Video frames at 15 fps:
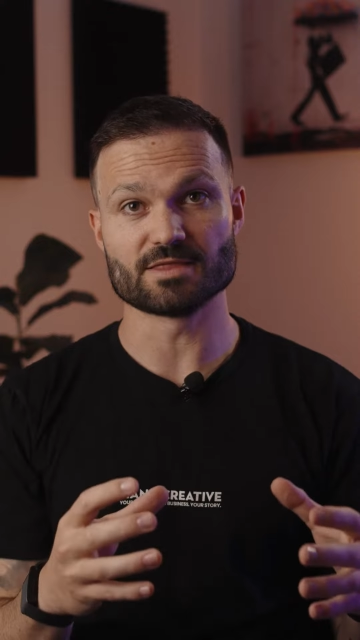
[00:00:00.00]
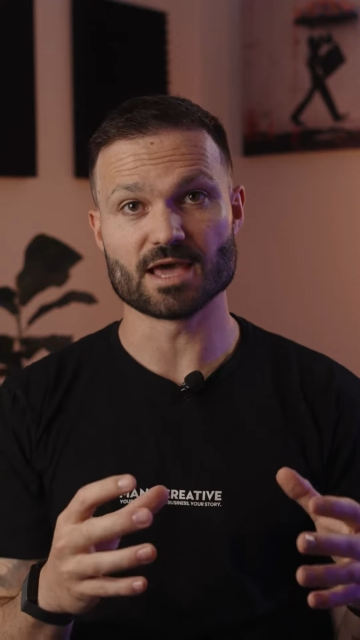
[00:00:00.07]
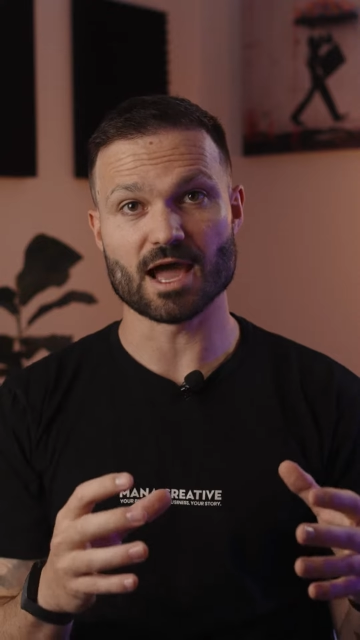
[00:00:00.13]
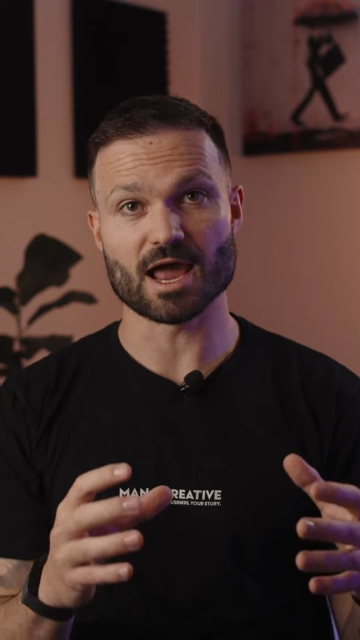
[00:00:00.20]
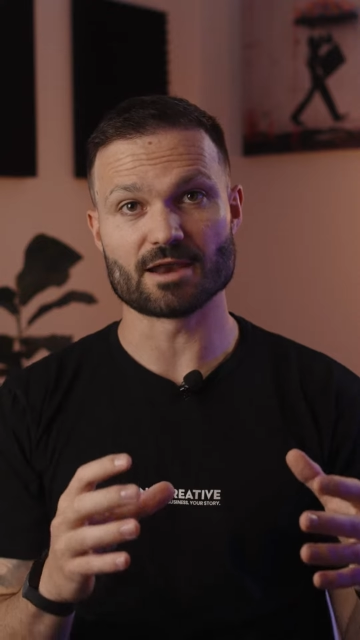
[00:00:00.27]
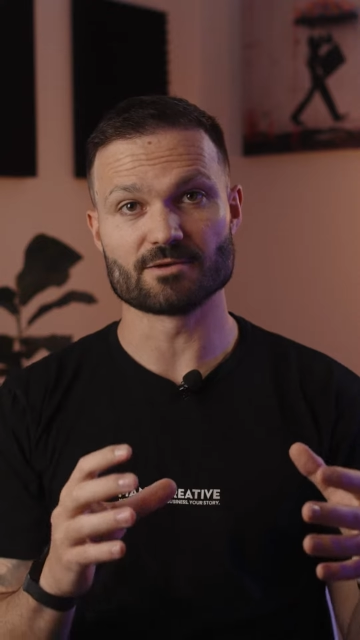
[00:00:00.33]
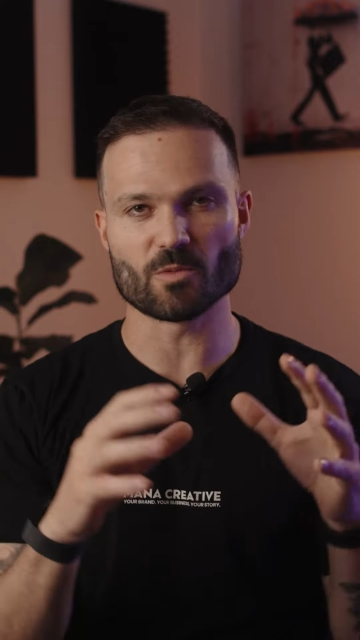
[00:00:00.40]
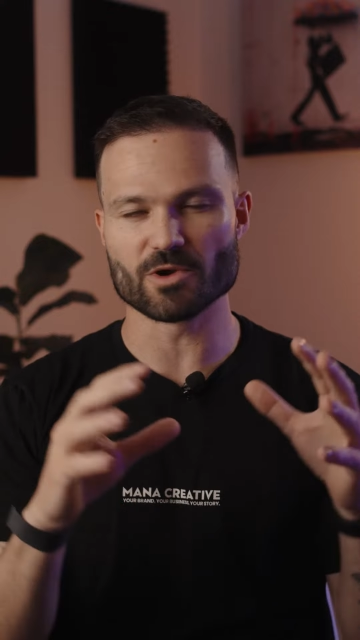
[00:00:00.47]

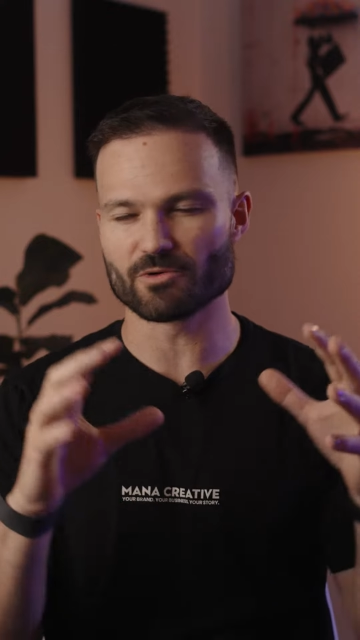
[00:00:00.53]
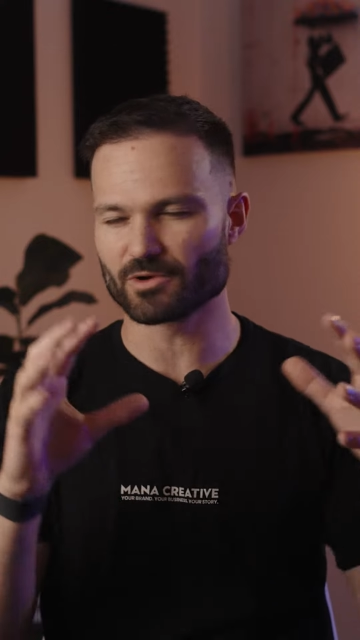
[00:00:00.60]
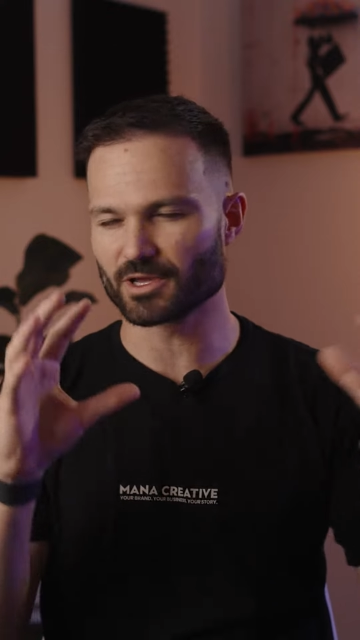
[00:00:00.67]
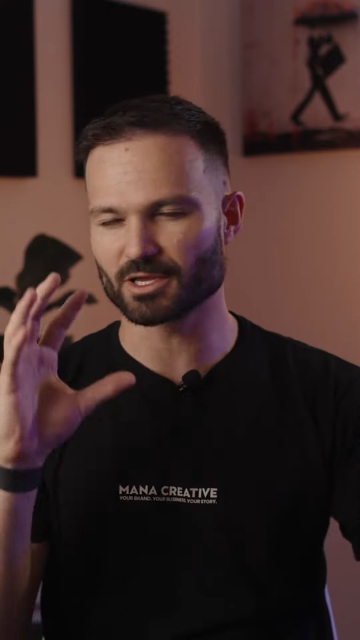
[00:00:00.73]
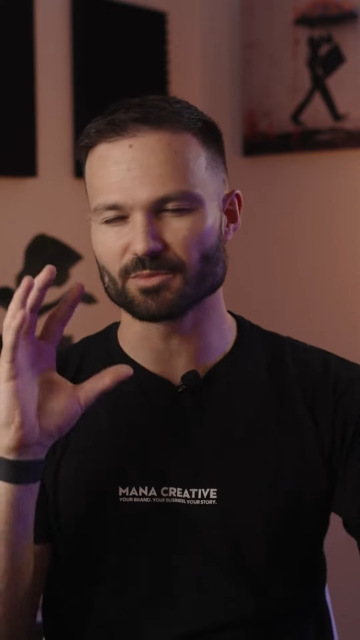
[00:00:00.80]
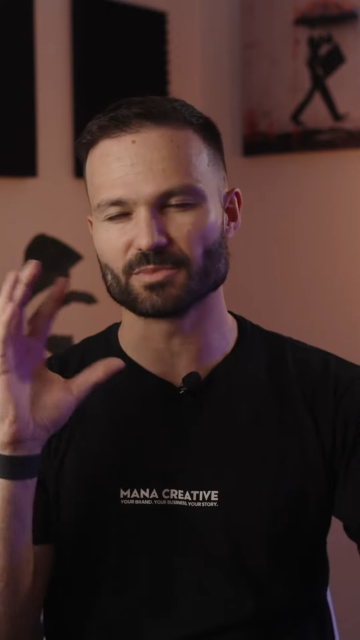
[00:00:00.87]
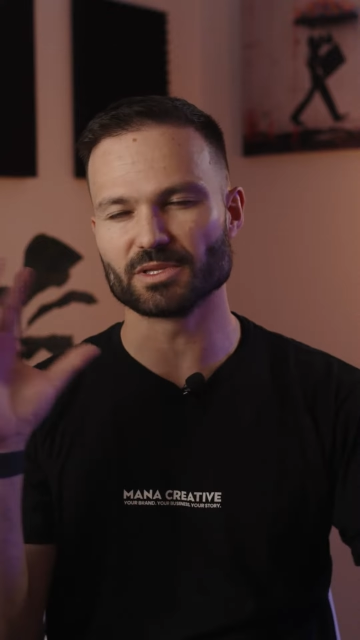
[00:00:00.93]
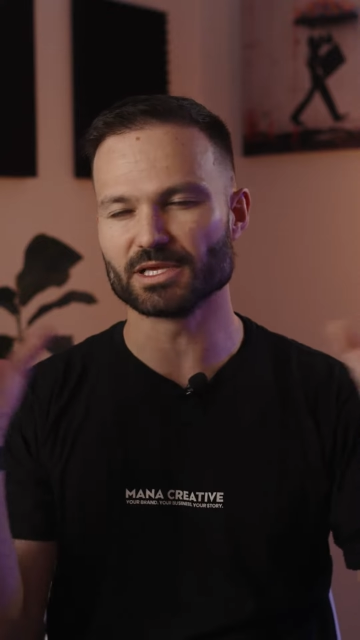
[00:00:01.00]
that we were in a
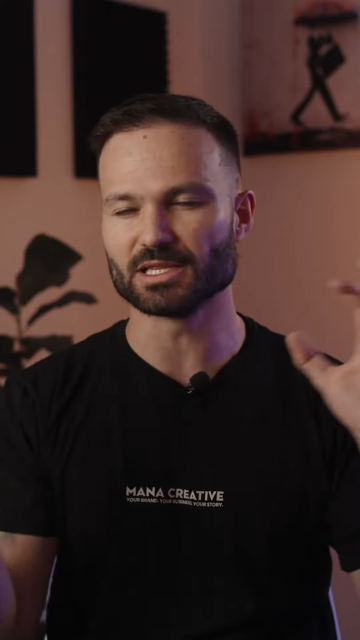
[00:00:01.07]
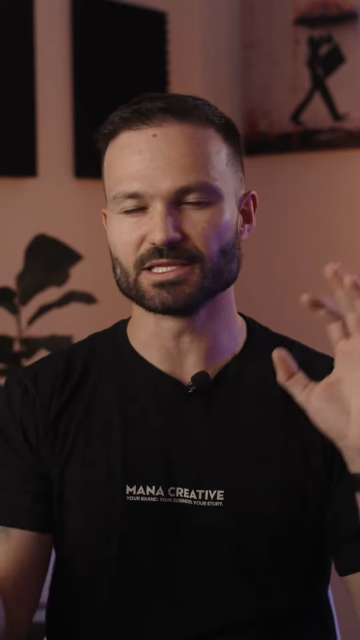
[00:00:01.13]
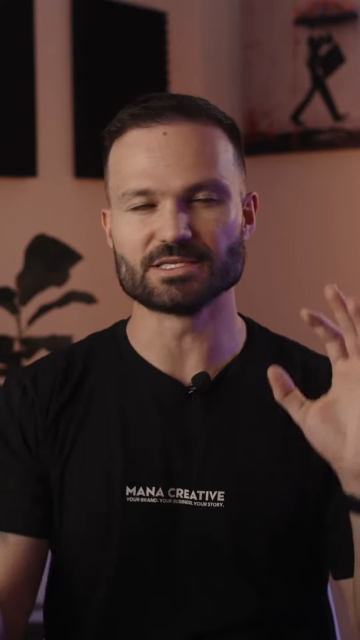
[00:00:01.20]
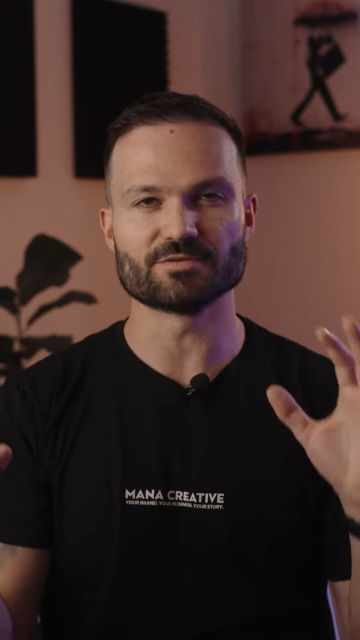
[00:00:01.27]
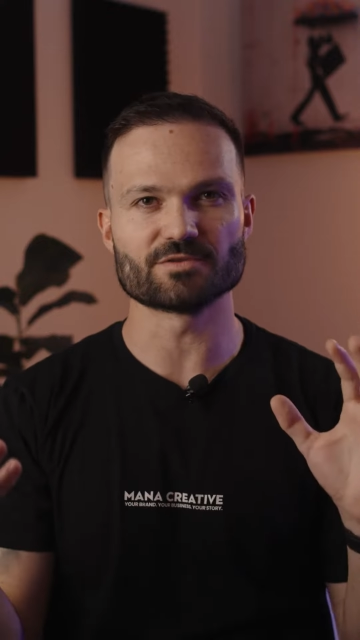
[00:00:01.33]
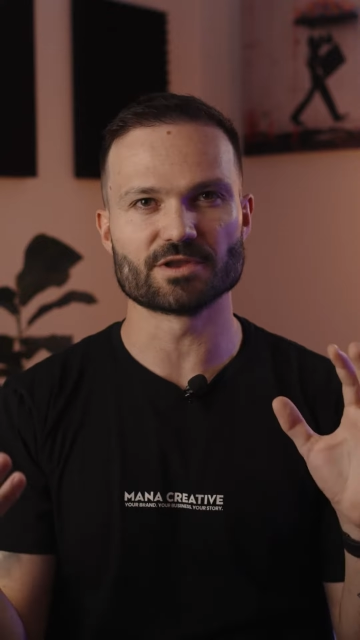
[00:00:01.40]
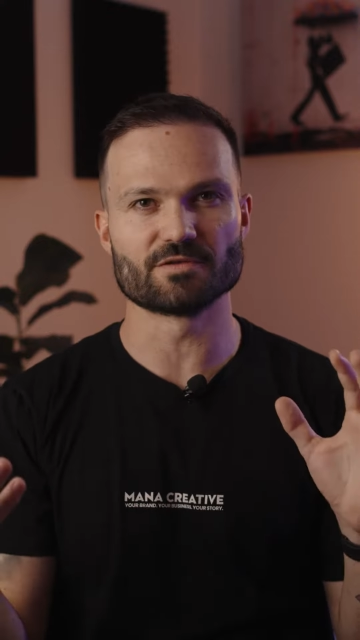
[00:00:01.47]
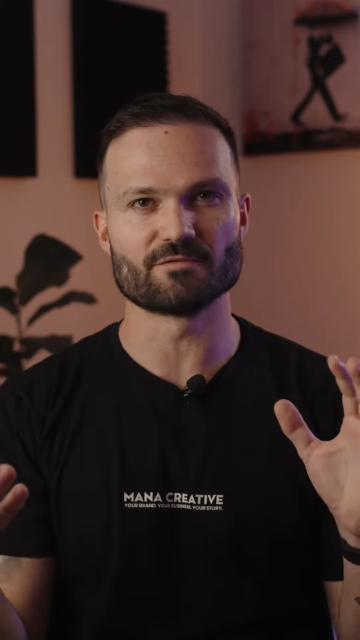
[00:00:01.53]
completely
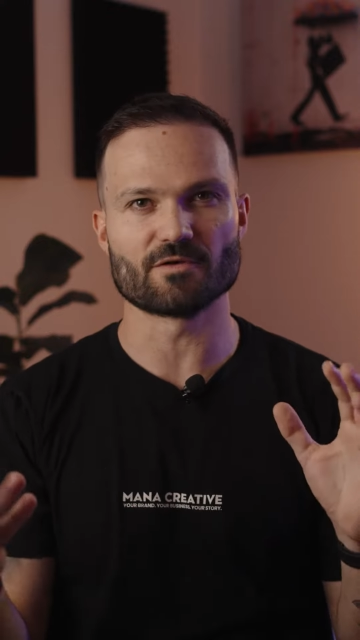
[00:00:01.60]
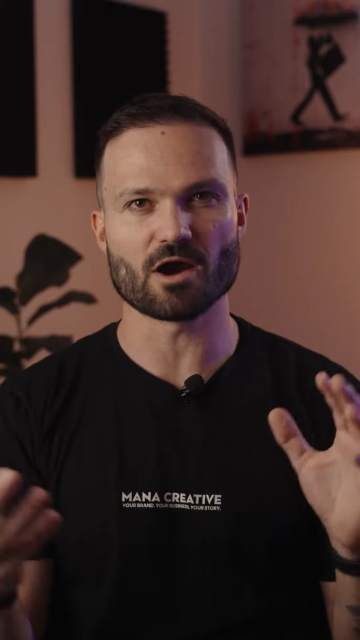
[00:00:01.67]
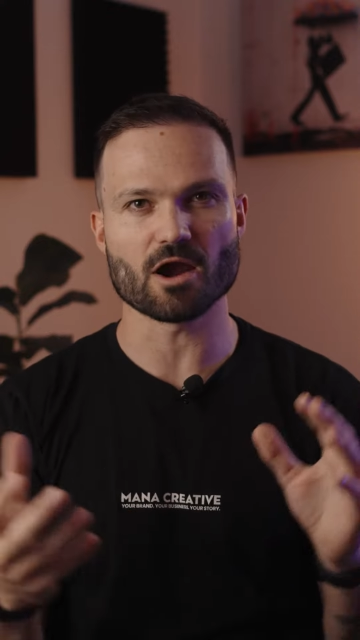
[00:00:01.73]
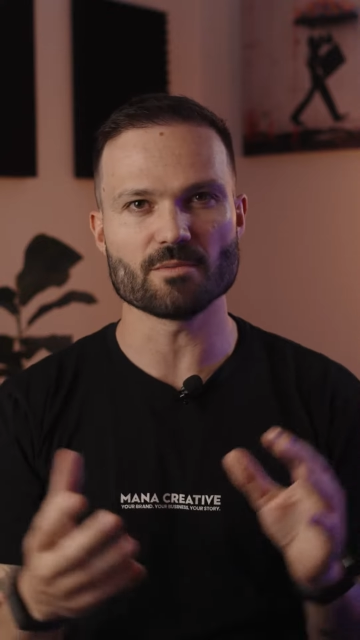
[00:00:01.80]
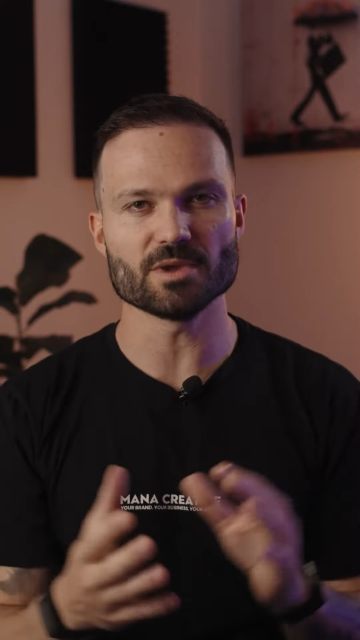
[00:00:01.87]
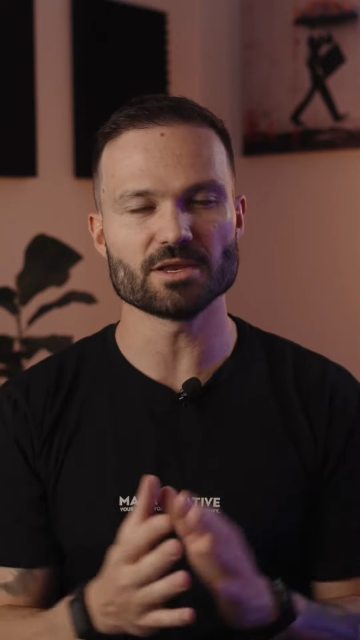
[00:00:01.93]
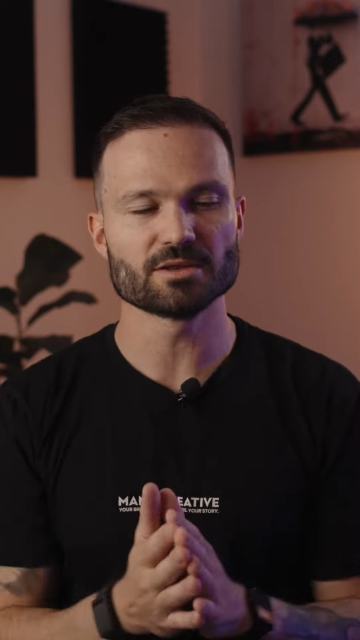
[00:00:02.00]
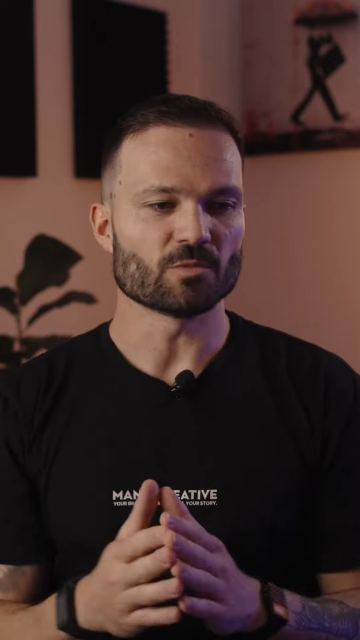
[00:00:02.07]
different
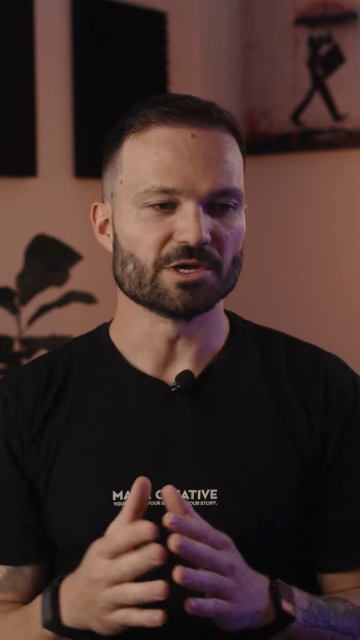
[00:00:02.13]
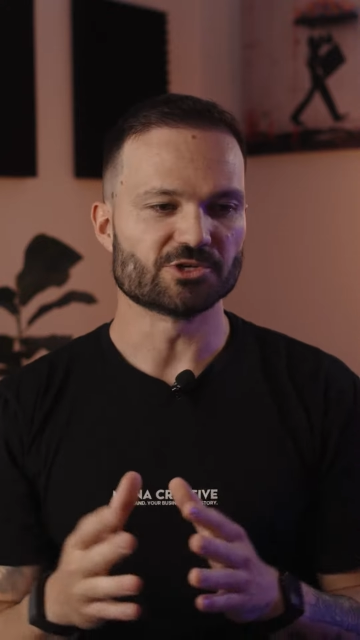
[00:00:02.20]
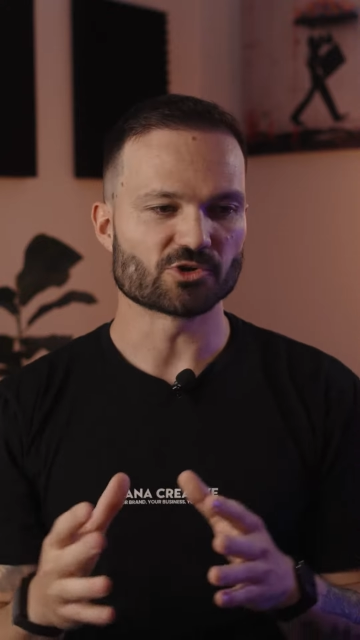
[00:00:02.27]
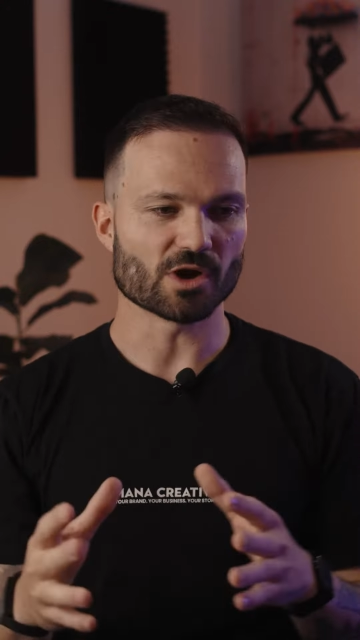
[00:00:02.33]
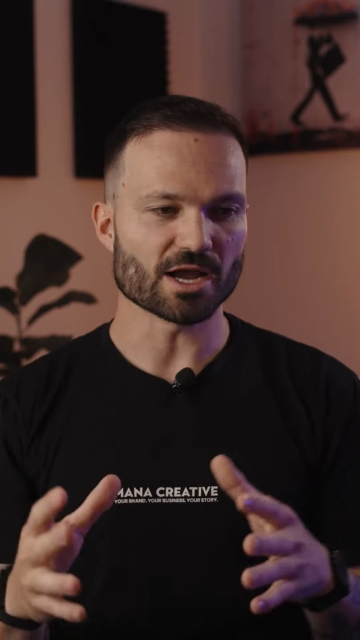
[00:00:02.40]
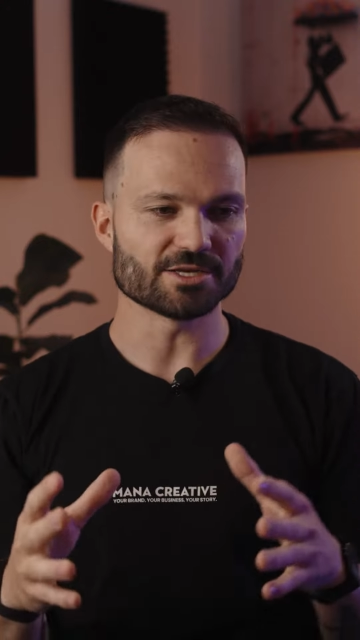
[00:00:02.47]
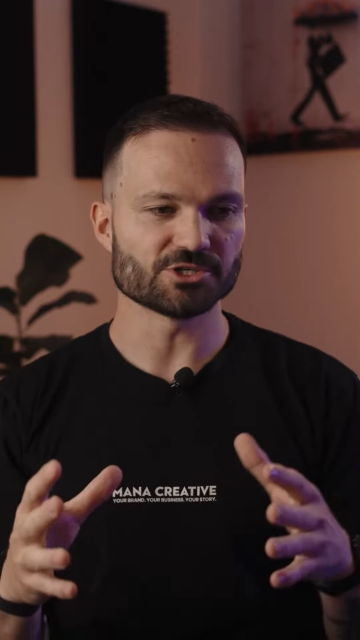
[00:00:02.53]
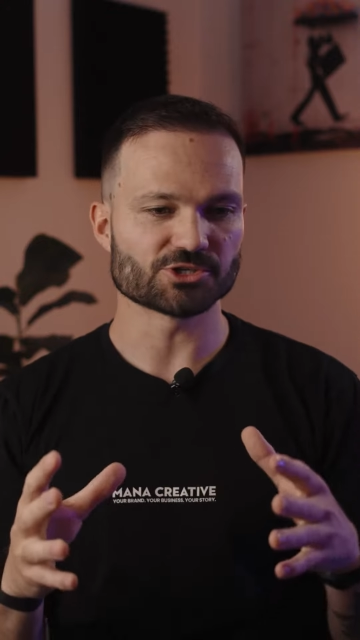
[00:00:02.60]
environment. We tried to